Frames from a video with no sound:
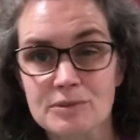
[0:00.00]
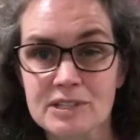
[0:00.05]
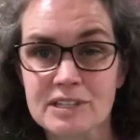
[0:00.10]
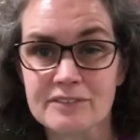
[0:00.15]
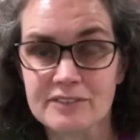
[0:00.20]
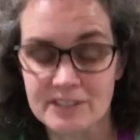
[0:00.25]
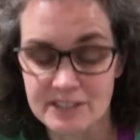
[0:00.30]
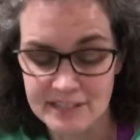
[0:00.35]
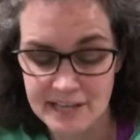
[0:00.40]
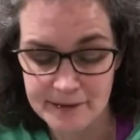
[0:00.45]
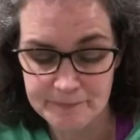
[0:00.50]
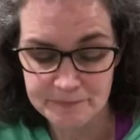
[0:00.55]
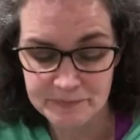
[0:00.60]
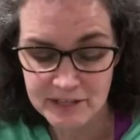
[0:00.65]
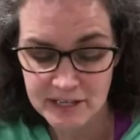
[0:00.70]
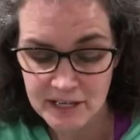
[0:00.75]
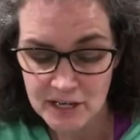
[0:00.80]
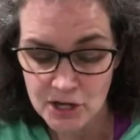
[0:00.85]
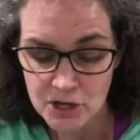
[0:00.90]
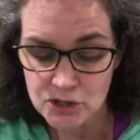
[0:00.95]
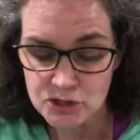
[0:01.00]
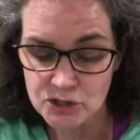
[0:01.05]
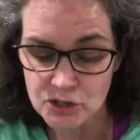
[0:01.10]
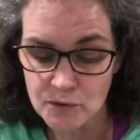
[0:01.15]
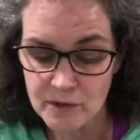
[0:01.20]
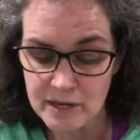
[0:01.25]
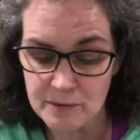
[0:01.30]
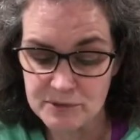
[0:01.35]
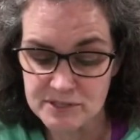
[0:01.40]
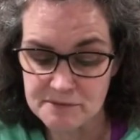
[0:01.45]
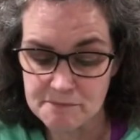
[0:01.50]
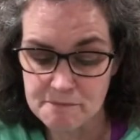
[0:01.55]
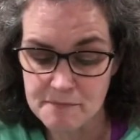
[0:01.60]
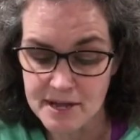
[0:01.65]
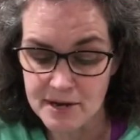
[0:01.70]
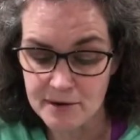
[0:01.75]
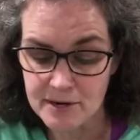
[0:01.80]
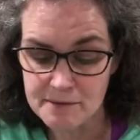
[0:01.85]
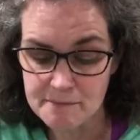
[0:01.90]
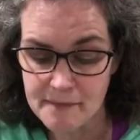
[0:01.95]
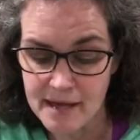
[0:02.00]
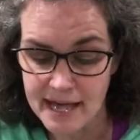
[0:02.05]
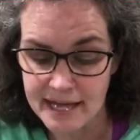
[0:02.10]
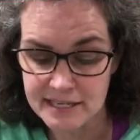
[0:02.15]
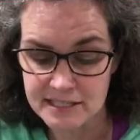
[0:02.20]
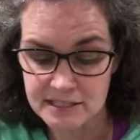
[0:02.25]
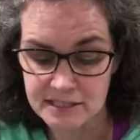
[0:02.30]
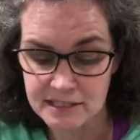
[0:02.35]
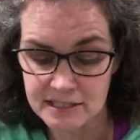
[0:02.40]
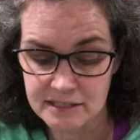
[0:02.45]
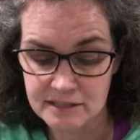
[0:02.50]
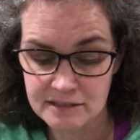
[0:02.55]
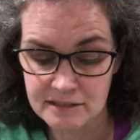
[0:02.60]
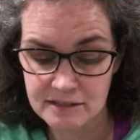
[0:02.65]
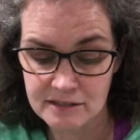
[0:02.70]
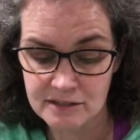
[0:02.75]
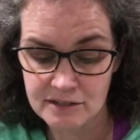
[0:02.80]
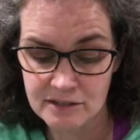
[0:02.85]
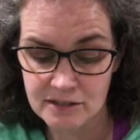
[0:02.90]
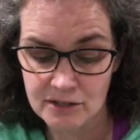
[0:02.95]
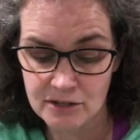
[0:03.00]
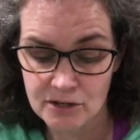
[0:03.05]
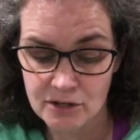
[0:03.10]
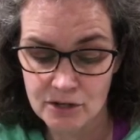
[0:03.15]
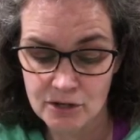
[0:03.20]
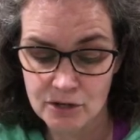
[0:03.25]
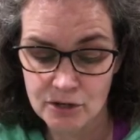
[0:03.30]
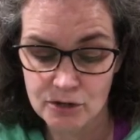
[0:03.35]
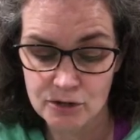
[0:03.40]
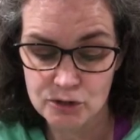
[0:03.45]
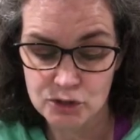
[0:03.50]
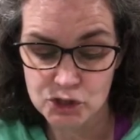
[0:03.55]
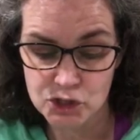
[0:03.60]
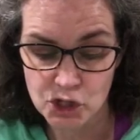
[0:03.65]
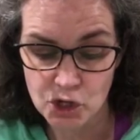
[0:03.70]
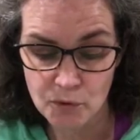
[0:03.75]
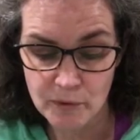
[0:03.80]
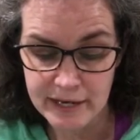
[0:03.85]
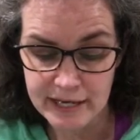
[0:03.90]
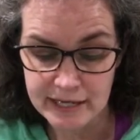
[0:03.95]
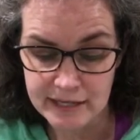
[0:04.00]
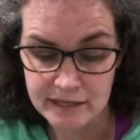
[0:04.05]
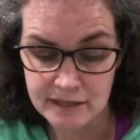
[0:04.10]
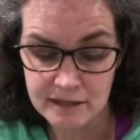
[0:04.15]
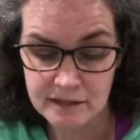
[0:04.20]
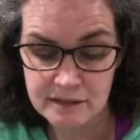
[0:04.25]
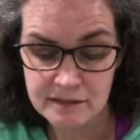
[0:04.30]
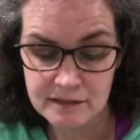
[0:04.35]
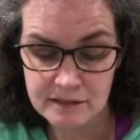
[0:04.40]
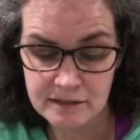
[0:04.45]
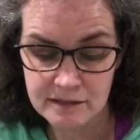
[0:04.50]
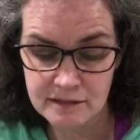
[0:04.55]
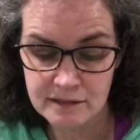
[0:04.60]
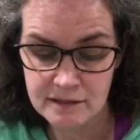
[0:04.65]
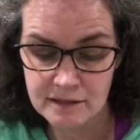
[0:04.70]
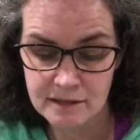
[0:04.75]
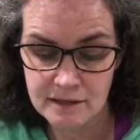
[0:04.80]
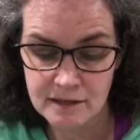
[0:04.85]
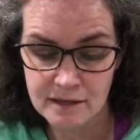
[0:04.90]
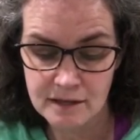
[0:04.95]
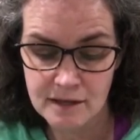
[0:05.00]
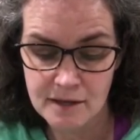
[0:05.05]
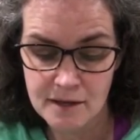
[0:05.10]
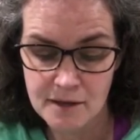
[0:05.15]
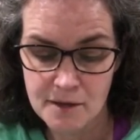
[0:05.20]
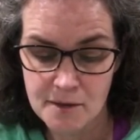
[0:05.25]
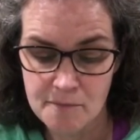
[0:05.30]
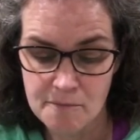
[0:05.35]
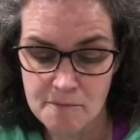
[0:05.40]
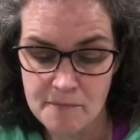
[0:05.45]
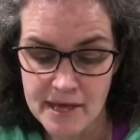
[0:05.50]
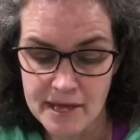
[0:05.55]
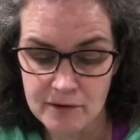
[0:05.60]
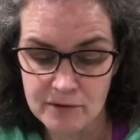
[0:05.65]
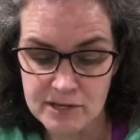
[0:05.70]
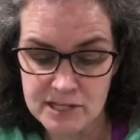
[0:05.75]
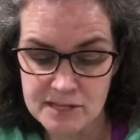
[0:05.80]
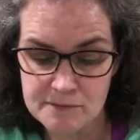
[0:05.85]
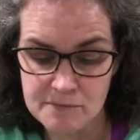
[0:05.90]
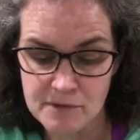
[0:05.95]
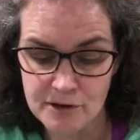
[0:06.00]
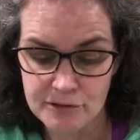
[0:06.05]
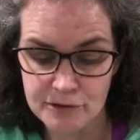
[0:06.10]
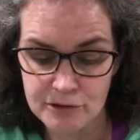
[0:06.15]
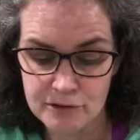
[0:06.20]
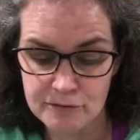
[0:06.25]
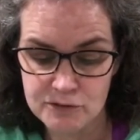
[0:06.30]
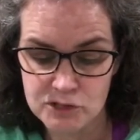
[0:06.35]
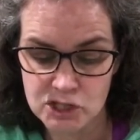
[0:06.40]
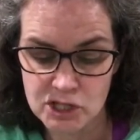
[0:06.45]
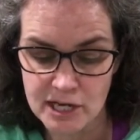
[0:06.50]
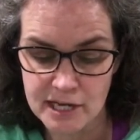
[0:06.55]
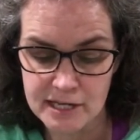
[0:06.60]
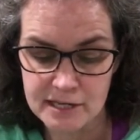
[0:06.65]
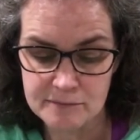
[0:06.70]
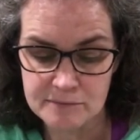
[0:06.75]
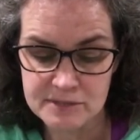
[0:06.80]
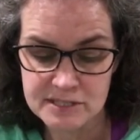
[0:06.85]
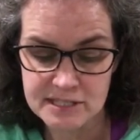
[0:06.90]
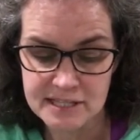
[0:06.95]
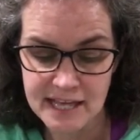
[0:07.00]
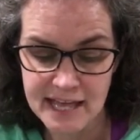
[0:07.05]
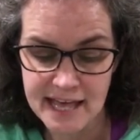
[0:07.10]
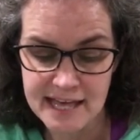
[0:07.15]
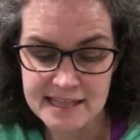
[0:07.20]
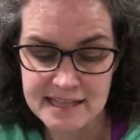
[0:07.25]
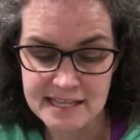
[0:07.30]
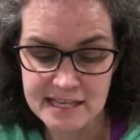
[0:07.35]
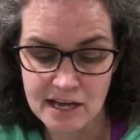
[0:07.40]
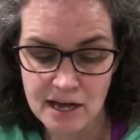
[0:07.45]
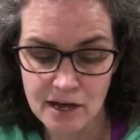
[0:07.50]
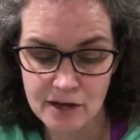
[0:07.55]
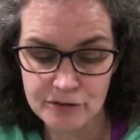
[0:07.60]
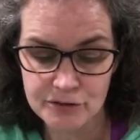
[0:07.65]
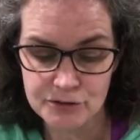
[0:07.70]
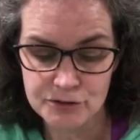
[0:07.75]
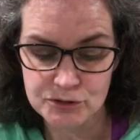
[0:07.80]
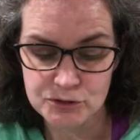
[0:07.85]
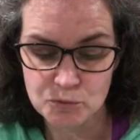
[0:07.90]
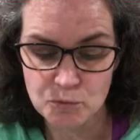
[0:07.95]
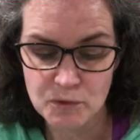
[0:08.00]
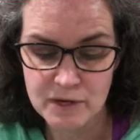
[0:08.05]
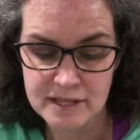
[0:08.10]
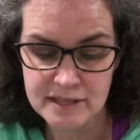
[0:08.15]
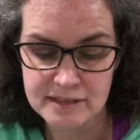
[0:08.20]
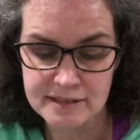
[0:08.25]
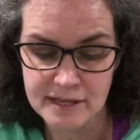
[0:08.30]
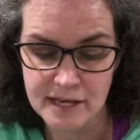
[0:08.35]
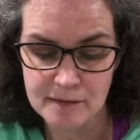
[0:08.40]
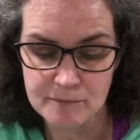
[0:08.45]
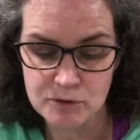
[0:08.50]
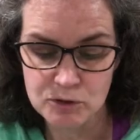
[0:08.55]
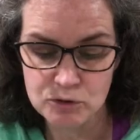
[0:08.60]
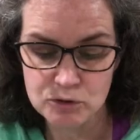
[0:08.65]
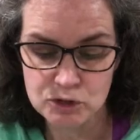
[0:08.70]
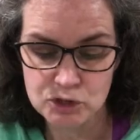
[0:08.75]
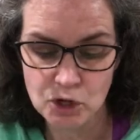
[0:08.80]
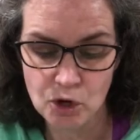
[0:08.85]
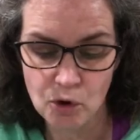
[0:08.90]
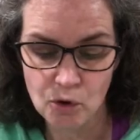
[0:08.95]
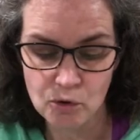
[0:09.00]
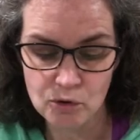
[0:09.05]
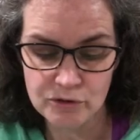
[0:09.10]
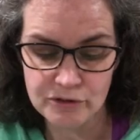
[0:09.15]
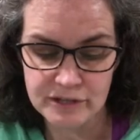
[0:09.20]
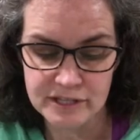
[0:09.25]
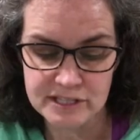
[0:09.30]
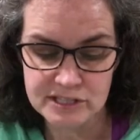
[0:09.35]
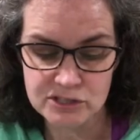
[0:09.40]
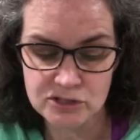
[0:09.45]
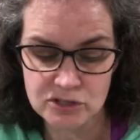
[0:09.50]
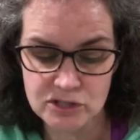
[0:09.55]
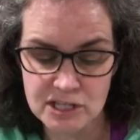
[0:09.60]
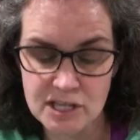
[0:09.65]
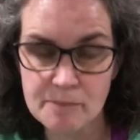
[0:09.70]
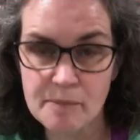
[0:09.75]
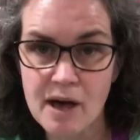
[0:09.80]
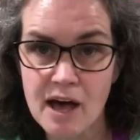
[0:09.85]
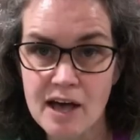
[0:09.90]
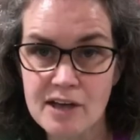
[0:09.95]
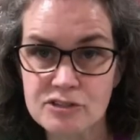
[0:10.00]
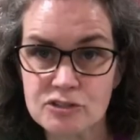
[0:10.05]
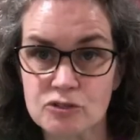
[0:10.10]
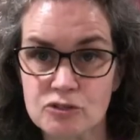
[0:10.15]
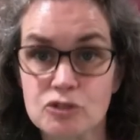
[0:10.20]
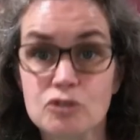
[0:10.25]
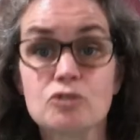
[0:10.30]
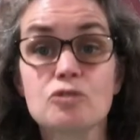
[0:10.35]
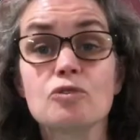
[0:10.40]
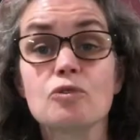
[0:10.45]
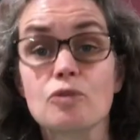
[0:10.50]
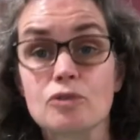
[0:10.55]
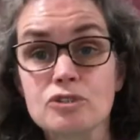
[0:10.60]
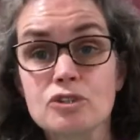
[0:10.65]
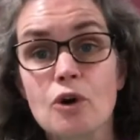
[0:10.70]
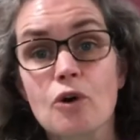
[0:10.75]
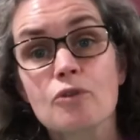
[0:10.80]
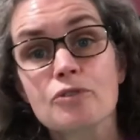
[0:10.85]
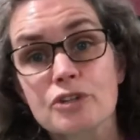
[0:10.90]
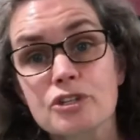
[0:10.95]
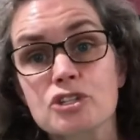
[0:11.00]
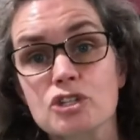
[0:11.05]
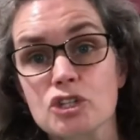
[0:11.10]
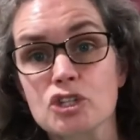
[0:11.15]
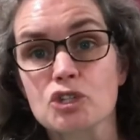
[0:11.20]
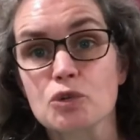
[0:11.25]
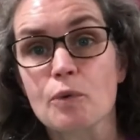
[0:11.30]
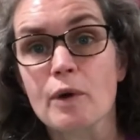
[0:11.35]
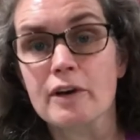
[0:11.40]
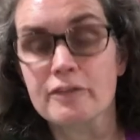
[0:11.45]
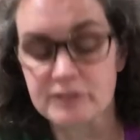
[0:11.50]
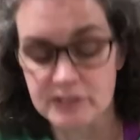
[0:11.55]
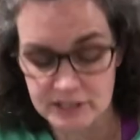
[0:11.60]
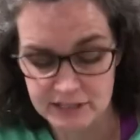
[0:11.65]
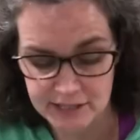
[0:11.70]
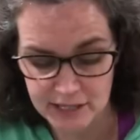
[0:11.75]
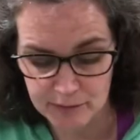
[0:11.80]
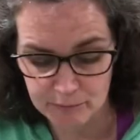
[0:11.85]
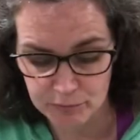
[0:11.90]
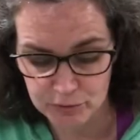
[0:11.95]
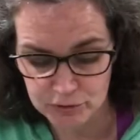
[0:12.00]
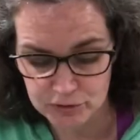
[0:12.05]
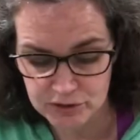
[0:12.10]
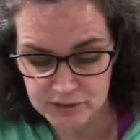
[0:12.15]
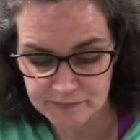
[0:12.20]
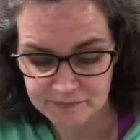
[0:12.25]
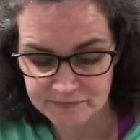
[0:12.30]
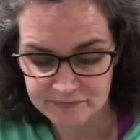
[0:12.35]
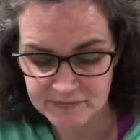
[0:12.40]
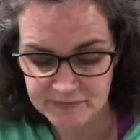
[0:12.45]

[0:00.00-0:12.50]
I'll leave it at that. So it was Mary Magdalene, Joanna, Mary, the mother of James, and the others with them who told this to the apostles, who told this to the 12 disciples.